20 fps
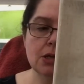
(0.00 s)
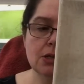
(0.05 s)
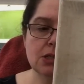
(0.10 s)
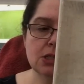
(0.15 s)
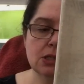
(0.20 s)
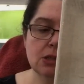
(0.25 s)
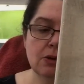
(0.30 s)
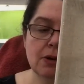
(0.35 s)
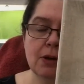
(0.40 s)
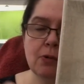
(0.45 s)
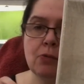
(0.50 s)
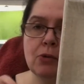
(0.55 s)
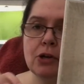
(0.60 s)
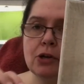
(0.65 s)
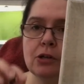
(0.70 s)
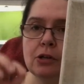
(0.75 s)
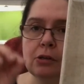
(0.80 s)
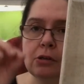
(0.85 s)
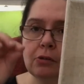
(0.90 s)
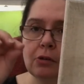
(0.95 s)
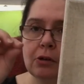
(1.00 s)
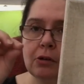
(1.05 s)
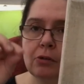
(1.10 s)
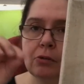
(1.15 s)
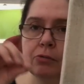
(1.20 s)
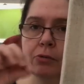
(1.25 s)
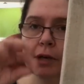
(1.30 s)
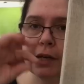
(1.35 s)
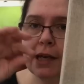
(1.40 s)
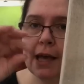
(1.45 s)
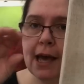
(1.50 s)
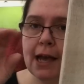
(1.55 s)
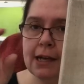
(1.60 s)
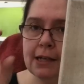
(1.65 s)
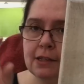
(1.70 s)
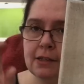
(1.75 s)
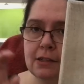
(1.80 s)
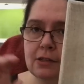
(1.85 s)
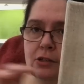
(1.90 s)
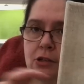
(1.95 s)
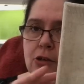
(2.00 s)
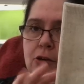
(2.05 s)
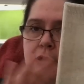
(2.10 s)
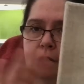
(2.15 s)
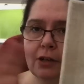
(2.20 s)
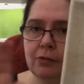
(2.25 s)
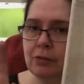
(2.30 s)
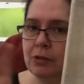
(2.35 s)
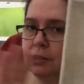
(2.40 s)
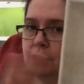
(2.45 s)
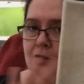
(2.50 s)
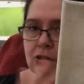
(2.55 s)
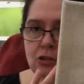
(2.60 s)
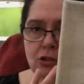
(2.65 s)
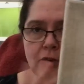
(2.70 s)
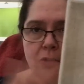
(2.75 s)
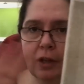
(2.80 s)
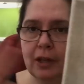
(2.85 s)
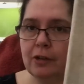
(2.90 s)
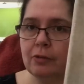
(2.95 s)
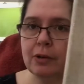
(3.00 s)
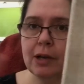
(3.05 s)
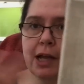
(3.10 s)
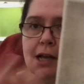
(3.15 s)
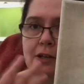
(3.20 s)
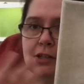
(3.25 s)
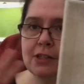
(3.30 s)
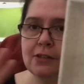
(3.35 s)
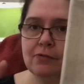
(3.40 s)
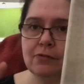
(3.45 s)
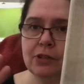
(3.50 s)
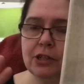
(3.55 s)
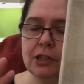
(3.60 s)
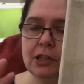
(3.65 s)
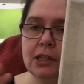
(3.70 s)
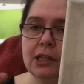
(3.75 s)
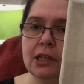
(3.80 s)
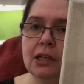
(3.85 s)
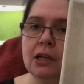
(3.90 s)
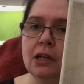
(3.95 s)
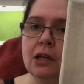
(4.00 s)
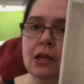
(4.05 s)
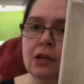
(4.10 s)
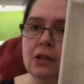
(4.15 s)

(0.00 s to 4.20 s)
So it will react totally it will totally react differently